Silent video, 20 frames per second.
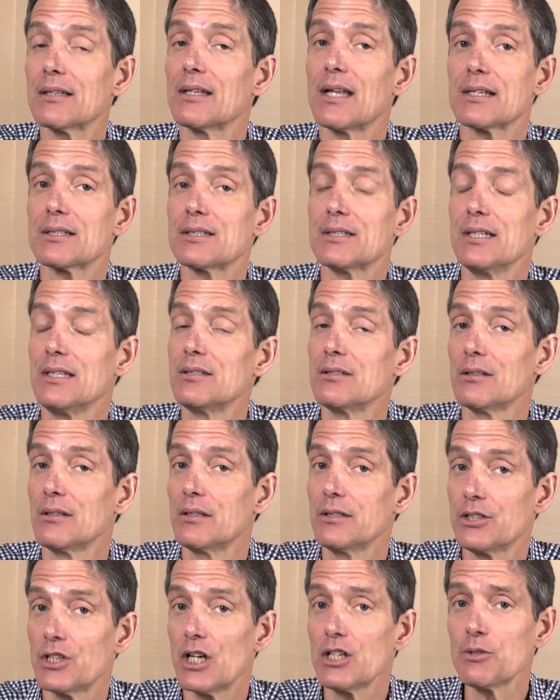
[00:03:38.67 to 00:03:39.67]
that seasonal
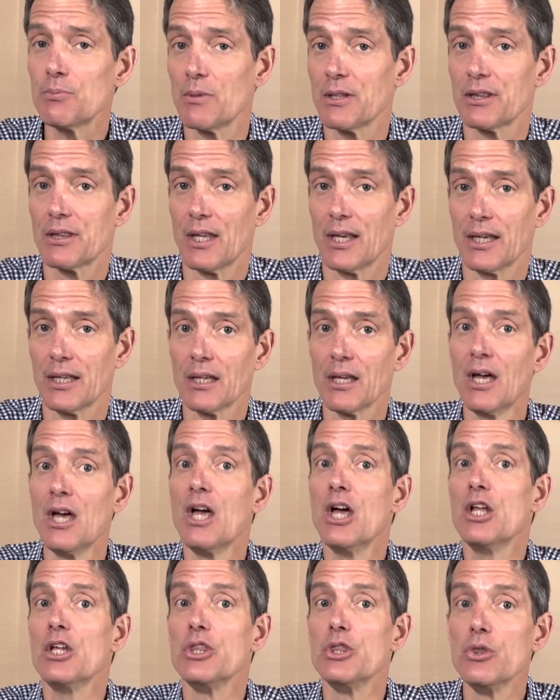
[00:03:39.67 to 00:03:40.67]
adjustment thing.
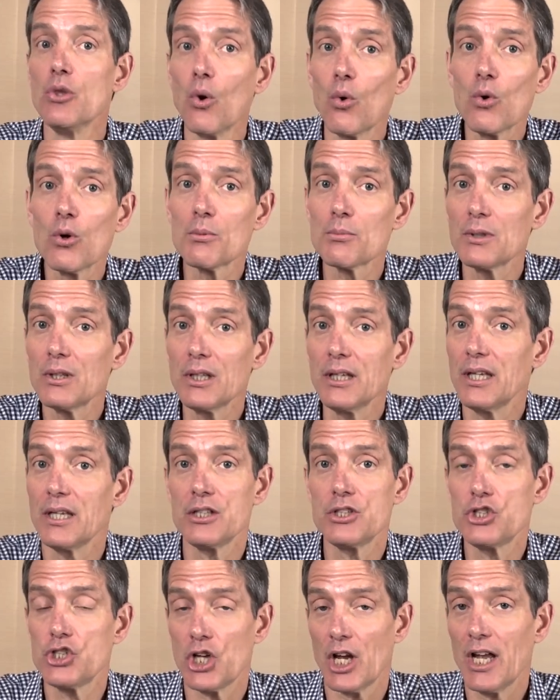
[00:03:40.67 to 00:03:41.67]
Normally
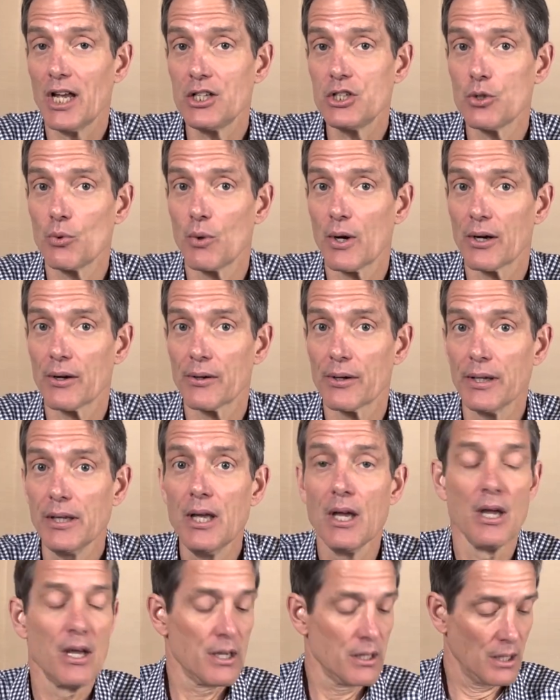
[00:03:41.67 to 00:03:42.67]
in January,
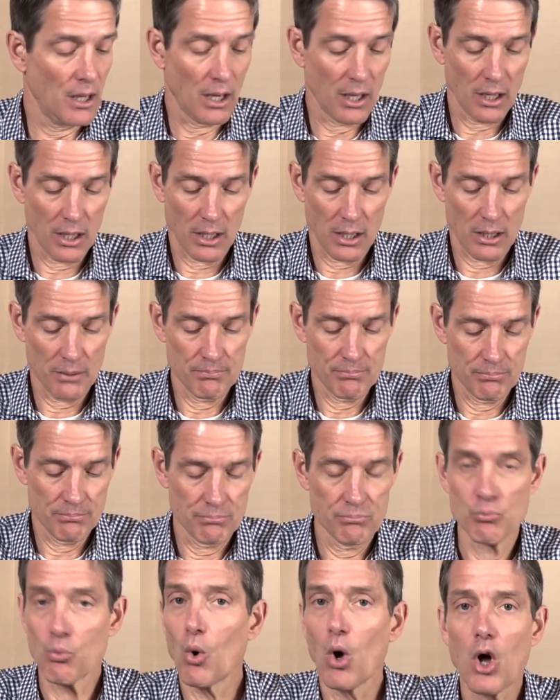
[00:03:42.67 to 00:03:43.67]

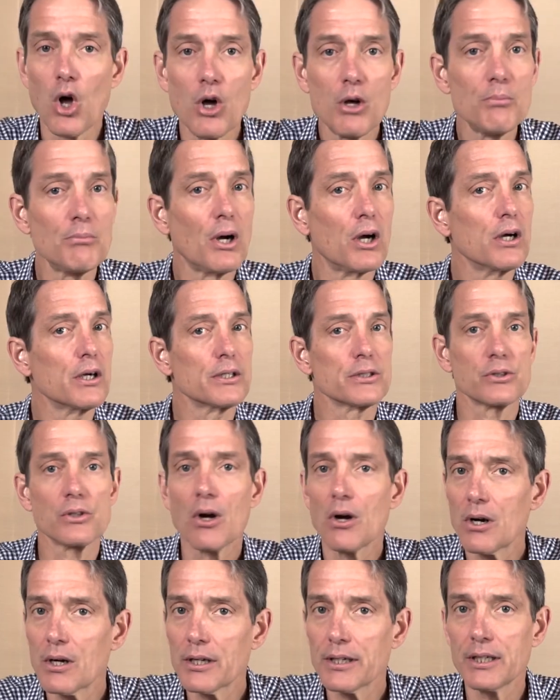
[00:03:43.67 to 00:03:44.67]
Walmart,
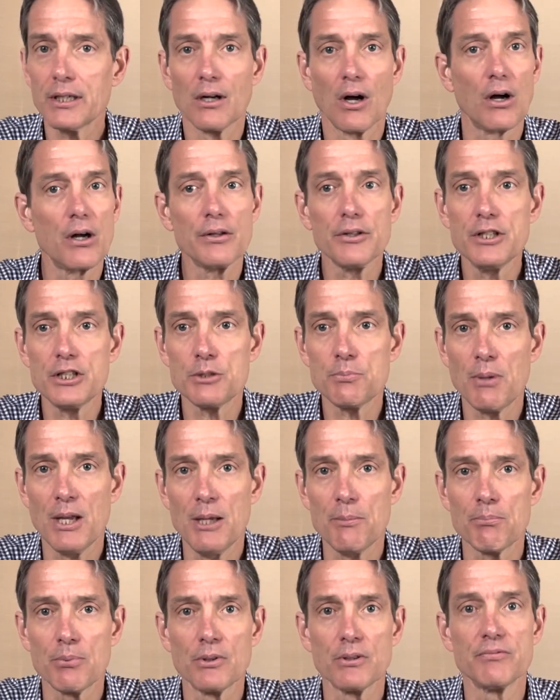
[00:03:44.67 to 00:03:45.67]
Target, all these
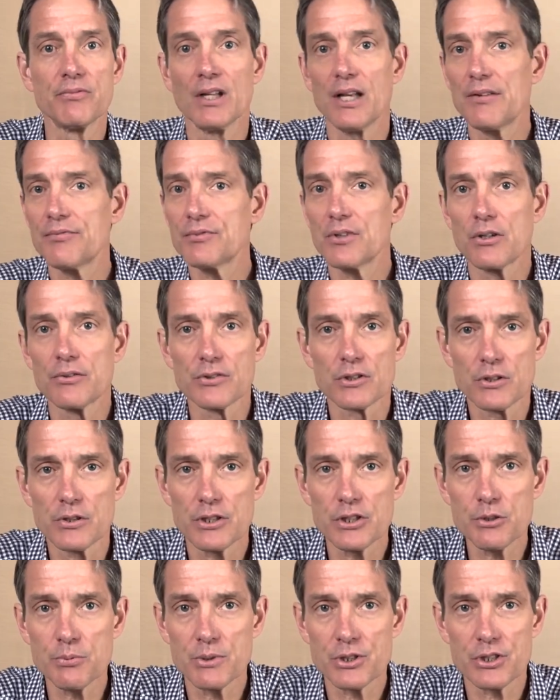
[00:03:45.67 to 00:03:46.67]
people have leftover
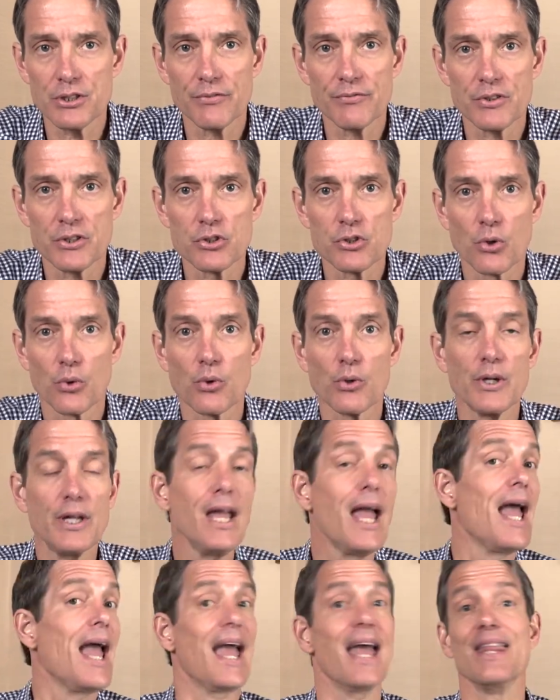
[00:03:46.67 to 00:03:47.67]
Christmas inventory
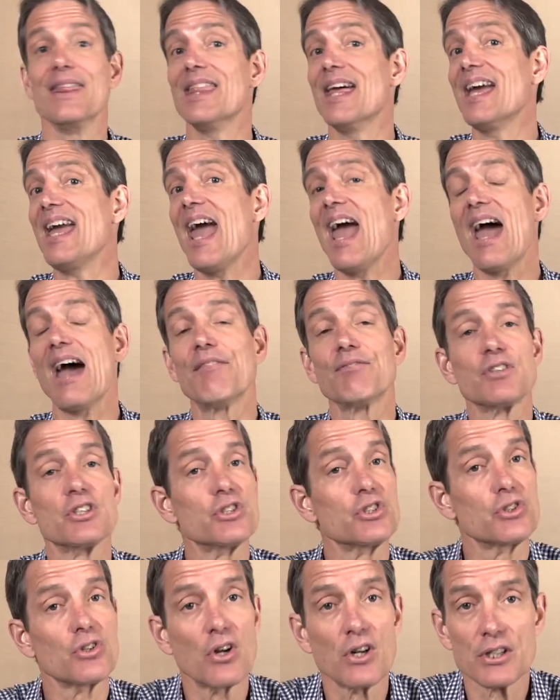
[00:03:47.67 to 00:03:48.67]
and they have to
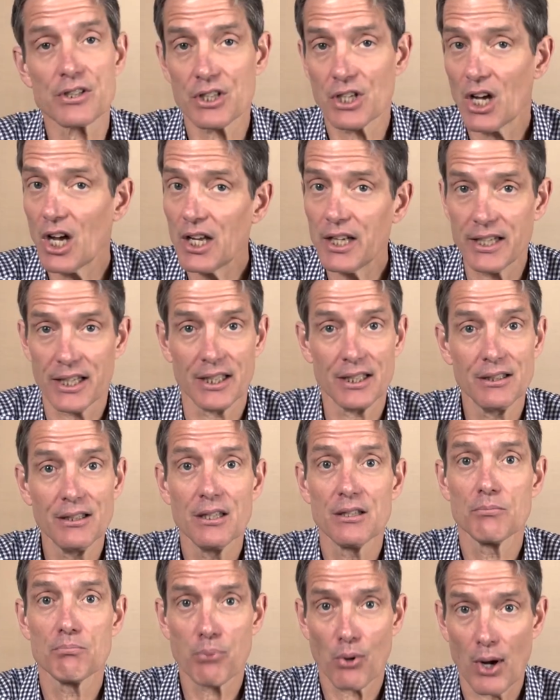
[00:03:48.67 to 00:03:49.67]
start cutting
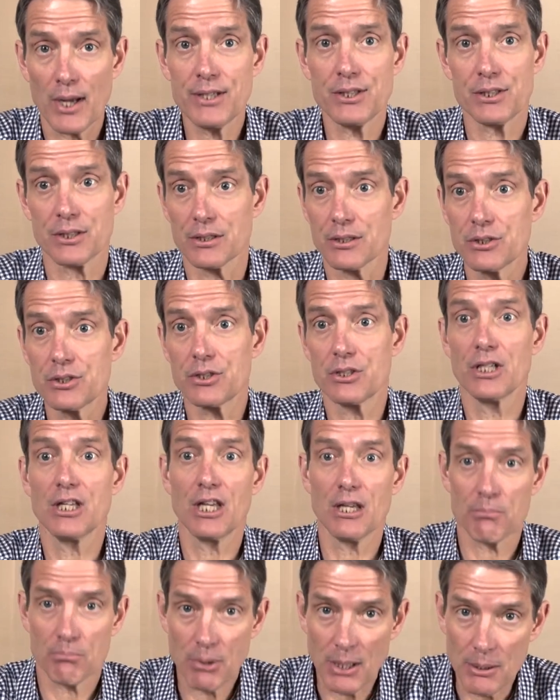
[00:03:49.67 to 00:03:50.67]
prices to
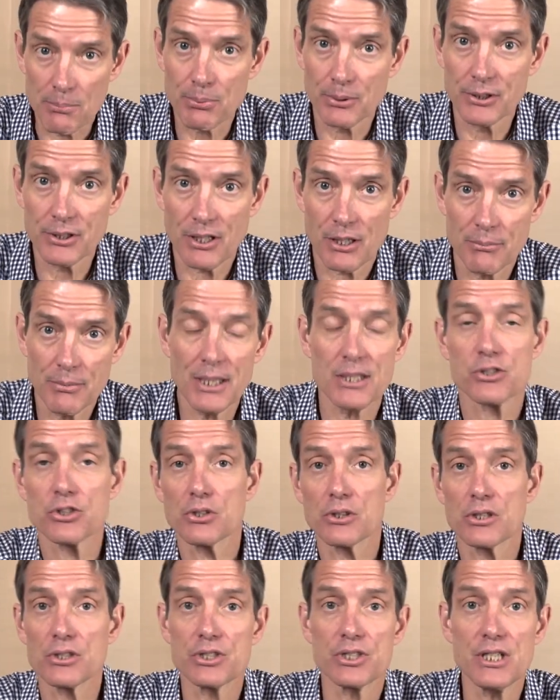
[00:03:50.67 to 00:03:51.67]
get people to come in. So
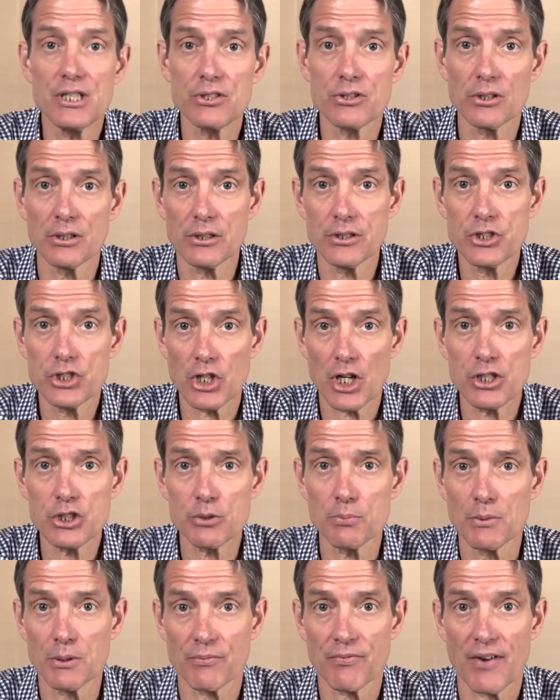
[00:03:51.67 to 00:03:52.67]
the seasonal
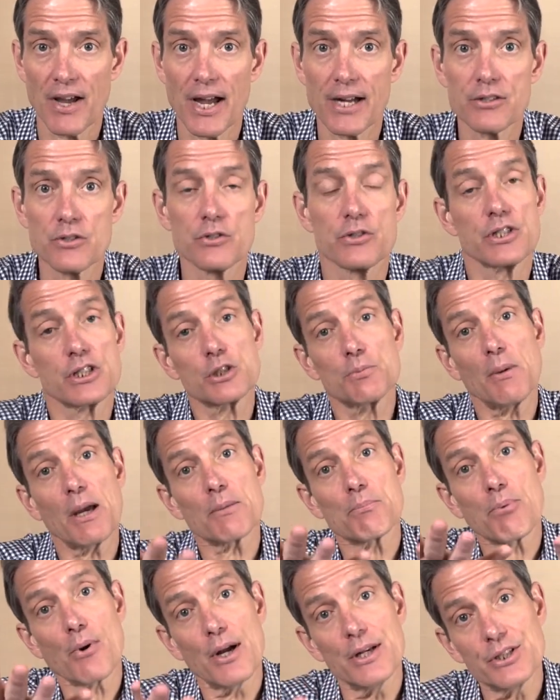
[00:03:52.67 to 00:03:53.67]
adjustment factors
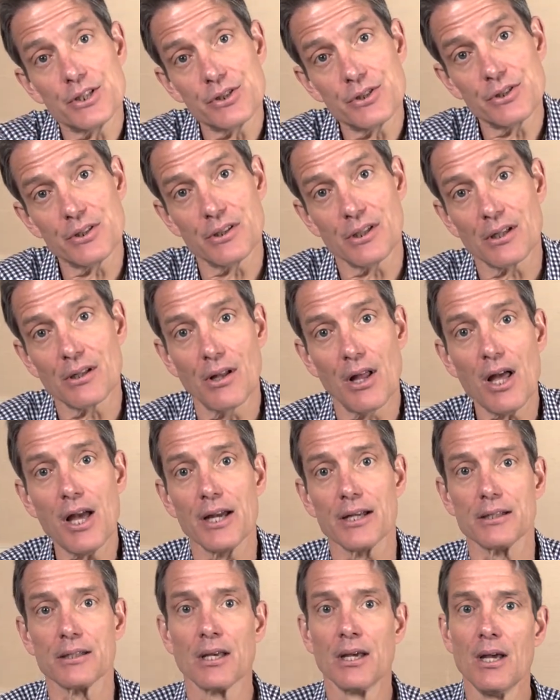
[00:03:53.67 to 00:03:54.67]
expect prices to
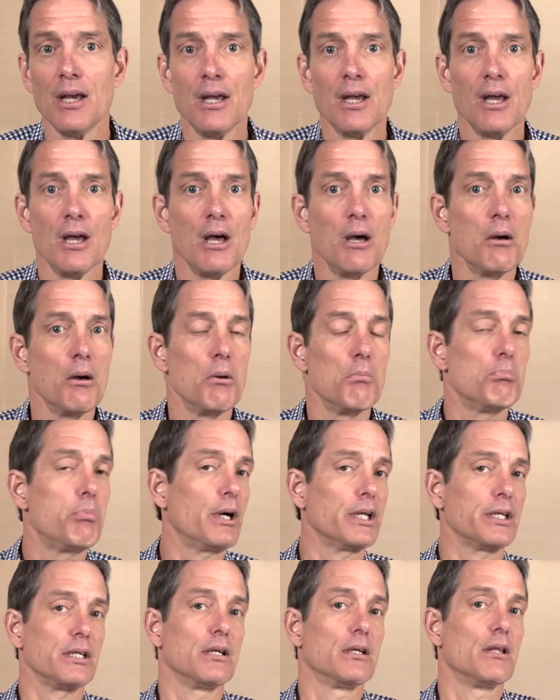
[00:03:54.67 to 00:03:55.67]
decline.
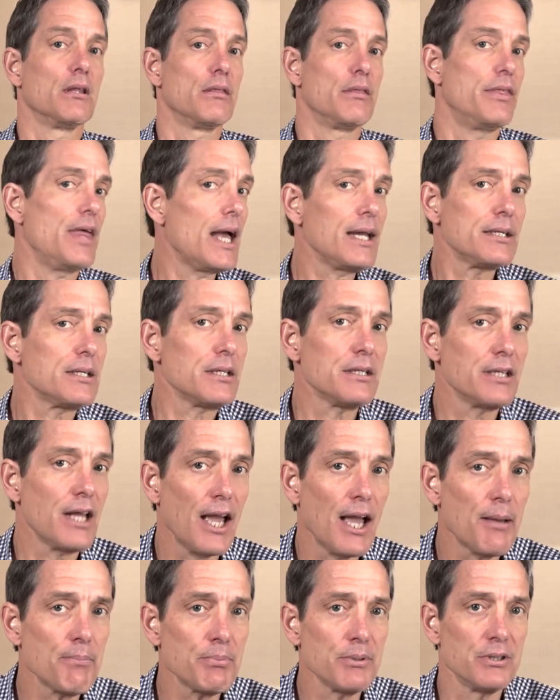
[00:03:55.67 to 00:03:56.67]
But that didn't
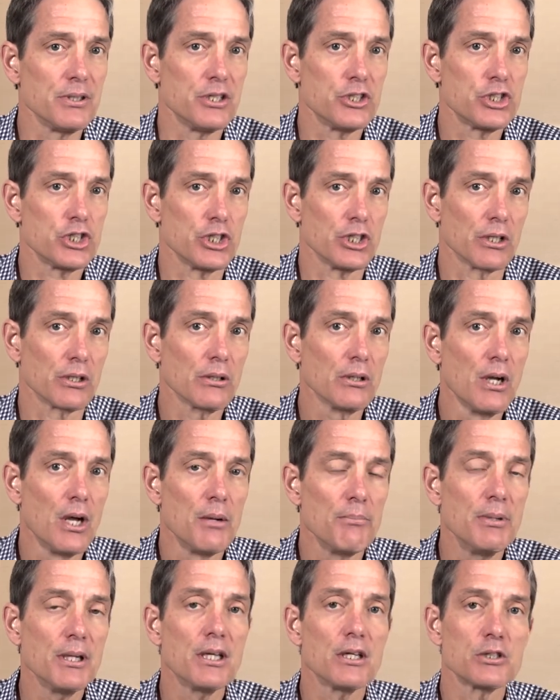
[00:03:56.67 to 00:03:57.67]
happen this year
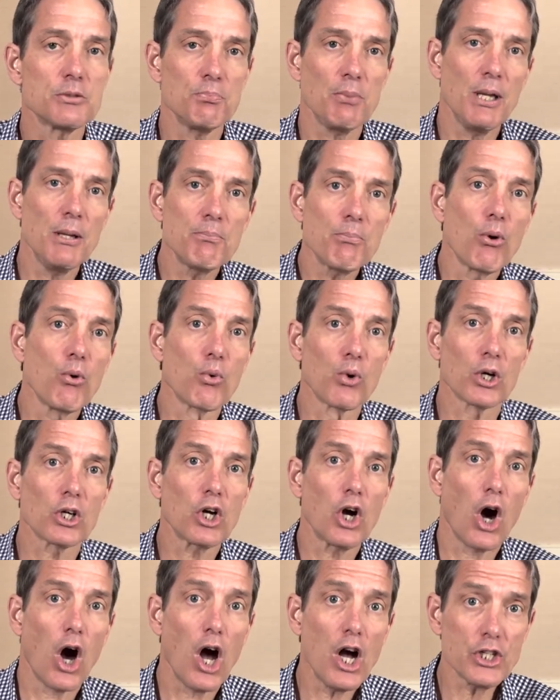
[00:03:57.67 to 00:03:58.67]
because people were
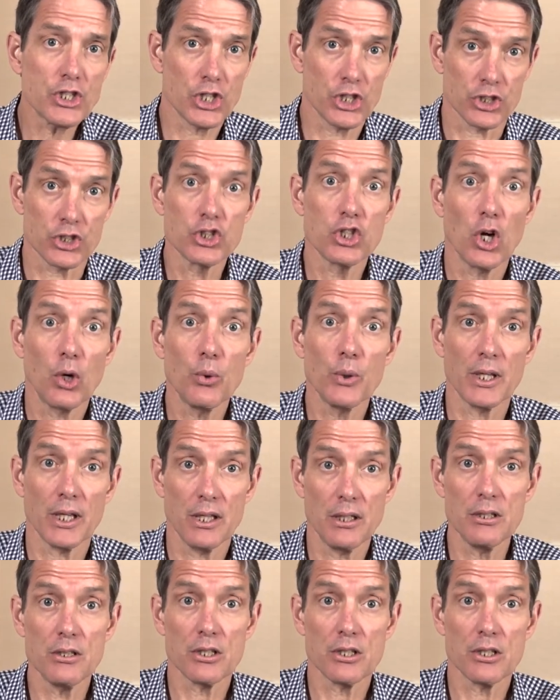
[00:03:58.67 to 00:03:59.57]
cautious going into